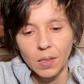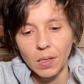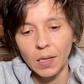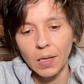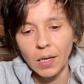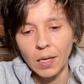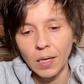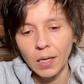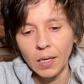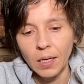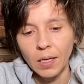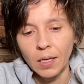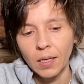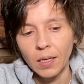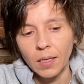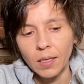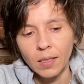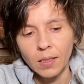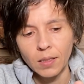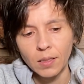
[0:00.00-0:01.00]

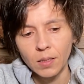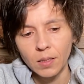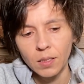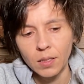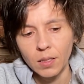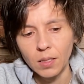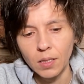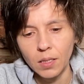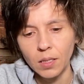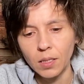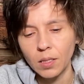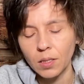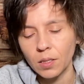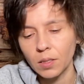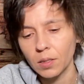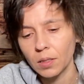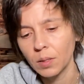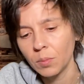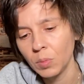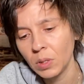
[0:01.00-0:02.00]
let's see
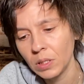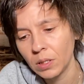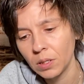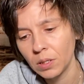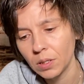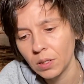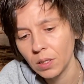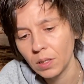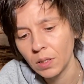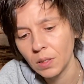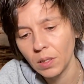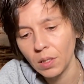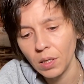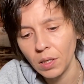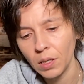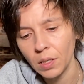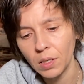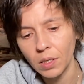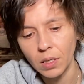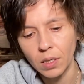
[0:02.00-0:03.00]
here. Let me see
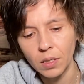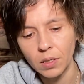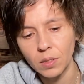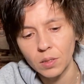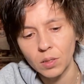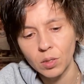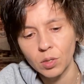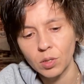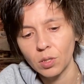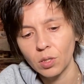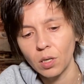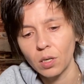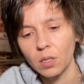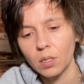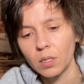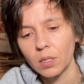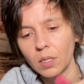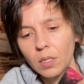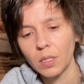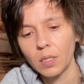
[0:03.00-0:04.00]
the
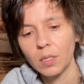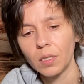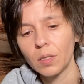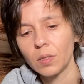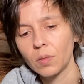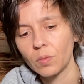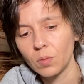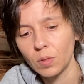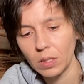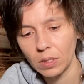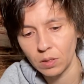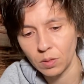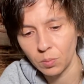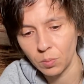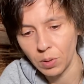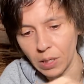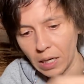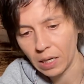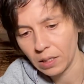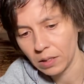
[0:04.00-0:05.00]
Star in the
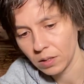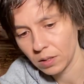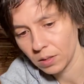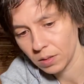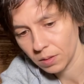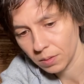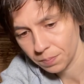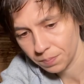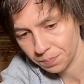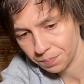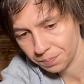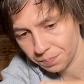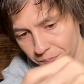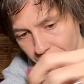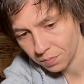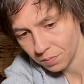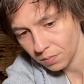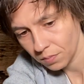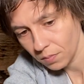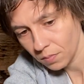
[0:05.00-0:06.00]
recent past.
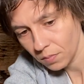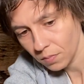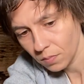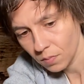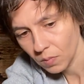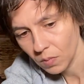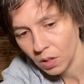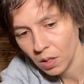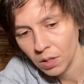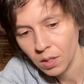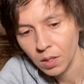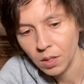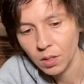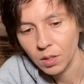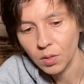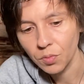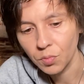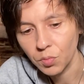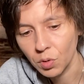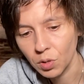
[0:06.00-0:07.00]

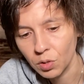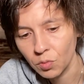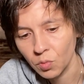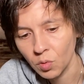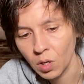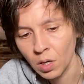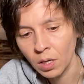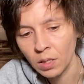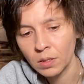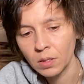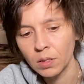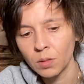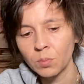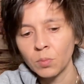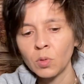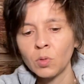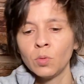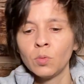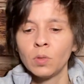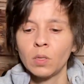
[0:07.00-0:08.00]
The Four of Wands, the
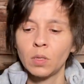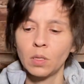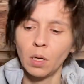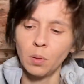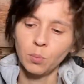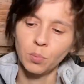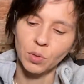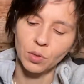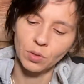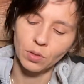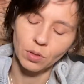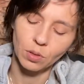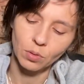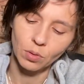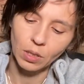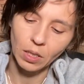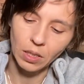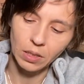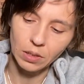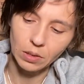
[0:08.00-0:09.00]
Moon, the Temperance.
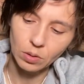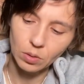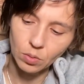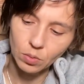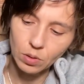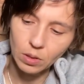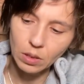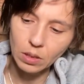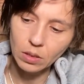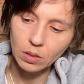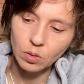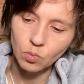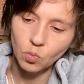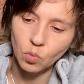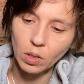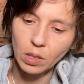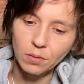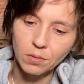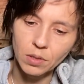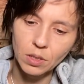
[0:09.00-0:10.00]
Okay, so this,
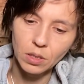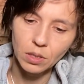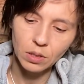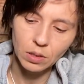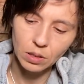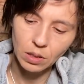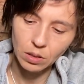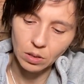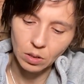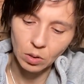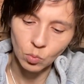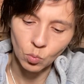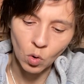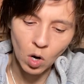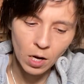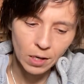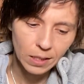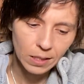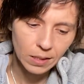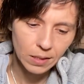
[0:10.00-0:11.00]
whatever it is that you
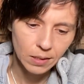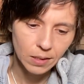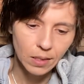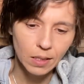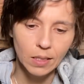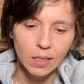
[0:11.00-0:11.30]
wanted,